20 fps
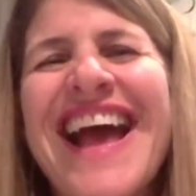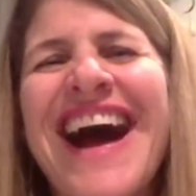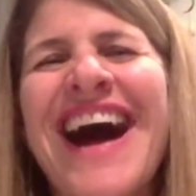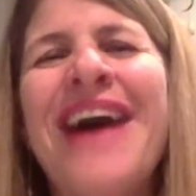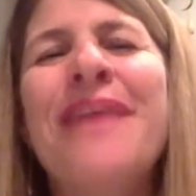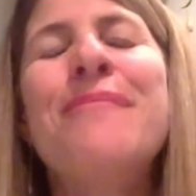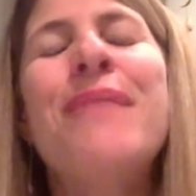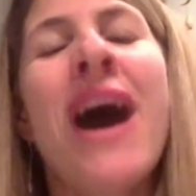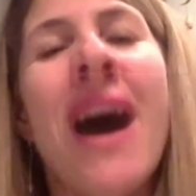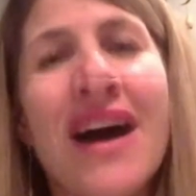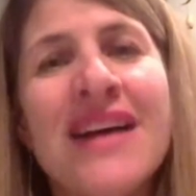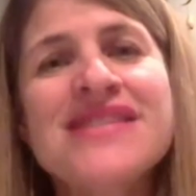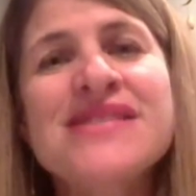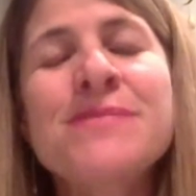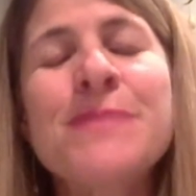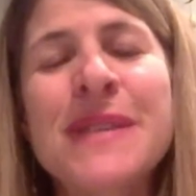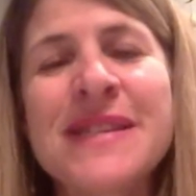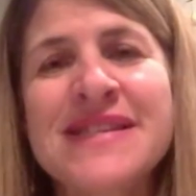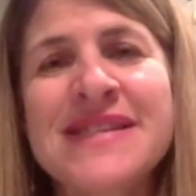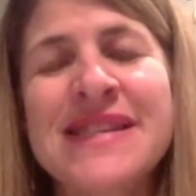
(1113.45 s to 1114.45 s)

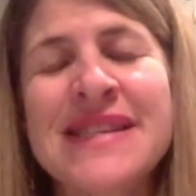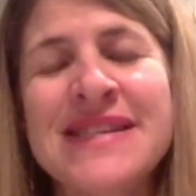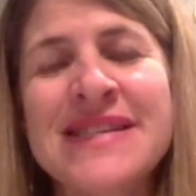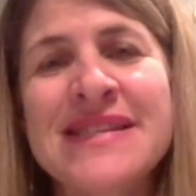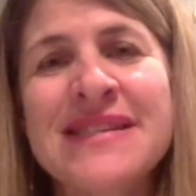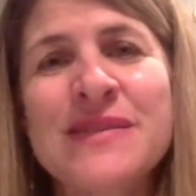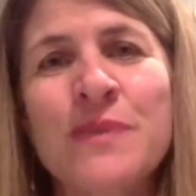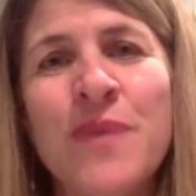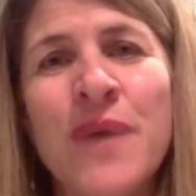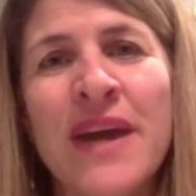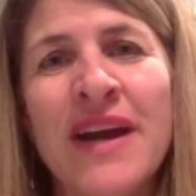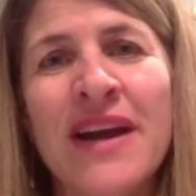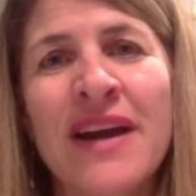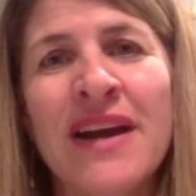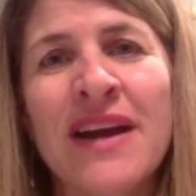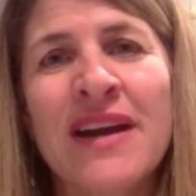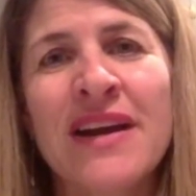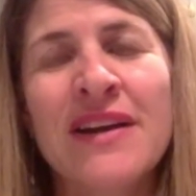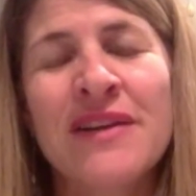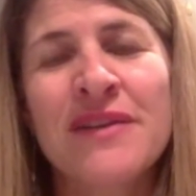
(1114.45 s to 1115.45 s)
Hospices,
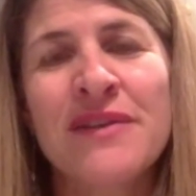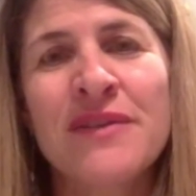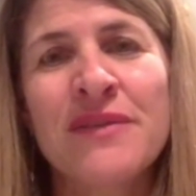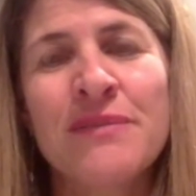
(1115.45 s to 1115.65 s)
where